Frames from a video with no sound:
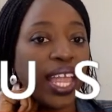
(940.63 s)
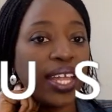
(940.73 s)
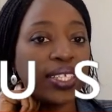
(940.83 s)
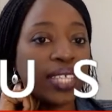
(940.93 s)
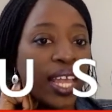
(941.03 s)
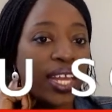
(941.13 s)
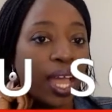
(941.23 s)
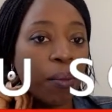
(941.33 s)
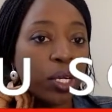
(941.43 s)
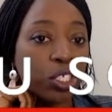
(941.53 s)
And
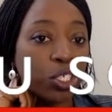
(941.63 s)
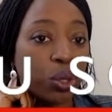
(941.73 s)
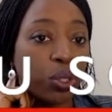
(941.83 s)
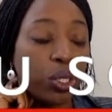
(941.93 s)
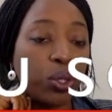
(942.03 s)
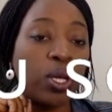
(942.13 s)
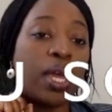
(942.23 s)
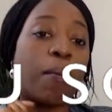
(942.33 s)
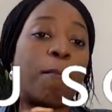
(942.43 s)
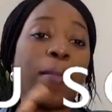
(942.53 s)
now I'm going to show
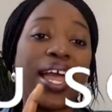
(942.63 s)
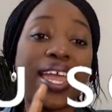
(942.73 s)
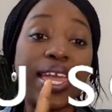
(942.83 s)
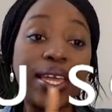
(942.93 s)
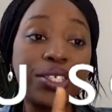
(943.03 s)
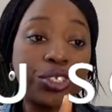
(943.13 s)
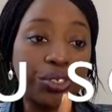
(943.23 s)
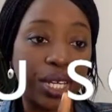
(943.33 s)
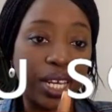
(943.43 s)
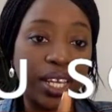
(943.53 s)
you my
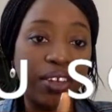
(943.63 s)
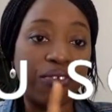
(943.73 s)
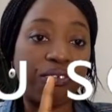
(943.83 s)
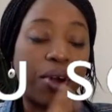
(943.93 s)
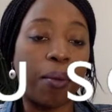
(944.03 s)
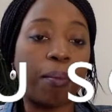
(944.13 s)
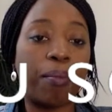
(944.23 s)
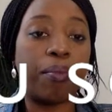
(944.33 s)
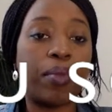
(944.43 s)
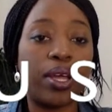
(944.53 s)
history
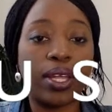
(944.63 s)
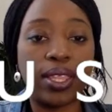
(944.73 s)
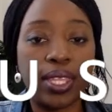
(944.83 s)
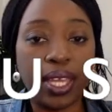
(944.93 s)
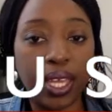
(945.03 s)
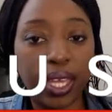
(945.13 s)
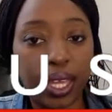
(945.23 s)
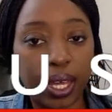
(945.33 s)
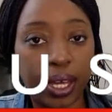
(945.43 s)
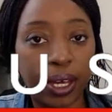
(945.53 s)
from
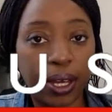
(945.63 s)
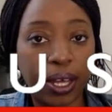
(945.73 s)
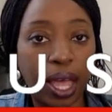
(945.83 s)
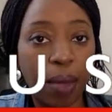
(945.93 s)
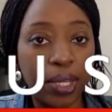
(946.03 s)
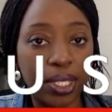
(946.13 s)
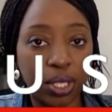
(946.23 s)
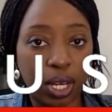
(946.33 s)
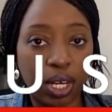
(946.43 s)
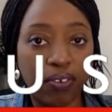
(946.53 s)
the from
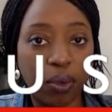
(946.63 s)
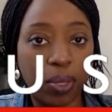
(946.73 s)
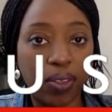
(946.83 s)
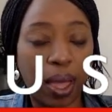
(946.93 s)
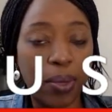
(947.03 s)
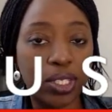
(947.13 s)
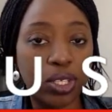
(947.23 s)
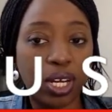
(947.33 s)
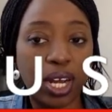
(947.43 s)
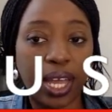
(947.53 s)
the
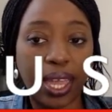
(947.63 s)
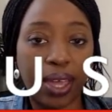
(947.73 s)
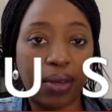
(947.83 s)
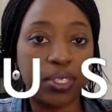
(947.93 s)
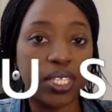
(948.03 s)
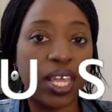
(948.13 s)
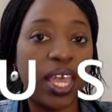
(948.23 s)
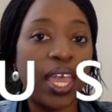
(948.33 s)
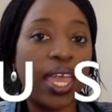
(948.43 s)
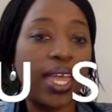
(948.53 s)
Amazon account.
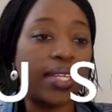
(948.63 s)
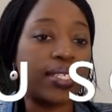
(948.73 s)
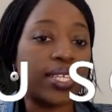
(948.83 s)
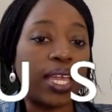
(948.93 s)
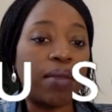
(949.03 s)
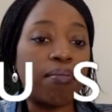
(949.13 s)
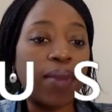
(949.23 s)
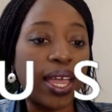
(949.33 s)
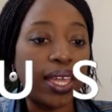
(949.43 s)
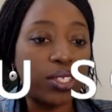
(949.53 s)
And in
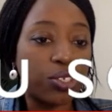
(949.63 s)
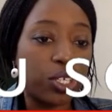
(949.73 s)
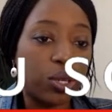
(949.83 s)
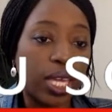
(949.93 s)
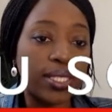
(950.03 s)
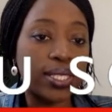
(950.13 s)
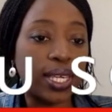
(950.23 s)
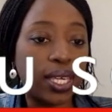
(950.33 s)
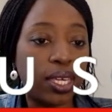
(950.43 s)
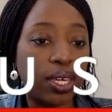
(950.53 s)
my history, you can
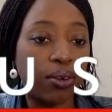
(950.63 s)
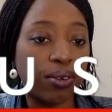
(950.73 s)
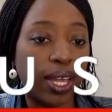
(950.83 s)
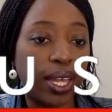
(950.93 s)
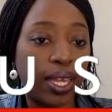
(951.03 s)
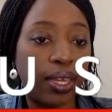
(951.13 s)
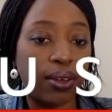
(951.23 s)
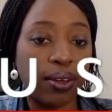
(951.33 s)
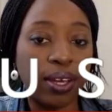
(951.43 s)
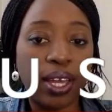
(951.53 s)
see here, right
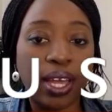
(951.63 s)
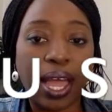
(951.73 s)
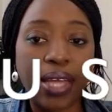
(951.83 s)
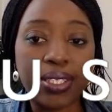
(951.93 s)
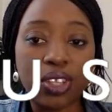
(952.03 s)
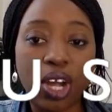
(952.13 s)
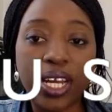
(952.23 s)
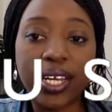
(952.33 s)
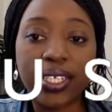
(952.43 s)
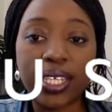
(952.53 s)
here, I
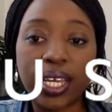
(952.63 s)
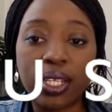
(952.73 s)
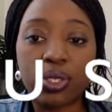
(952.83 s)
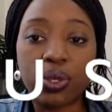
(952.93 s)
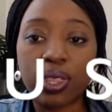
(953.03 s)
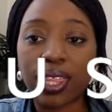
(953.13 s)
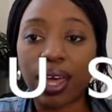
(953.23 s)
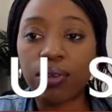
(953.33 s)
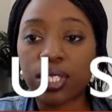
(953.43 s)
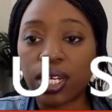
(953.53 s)
started in
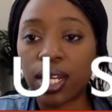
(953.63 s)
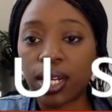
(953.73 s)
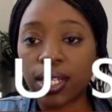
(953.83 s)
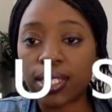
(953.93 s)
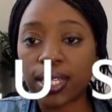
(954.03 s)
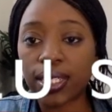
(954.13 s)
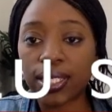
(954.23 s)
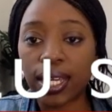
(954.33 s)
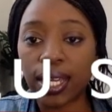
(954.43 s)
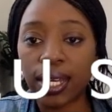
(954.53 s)

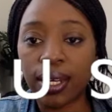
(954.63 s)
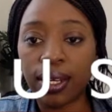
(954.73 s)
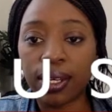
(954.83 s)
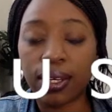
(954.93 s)
2016.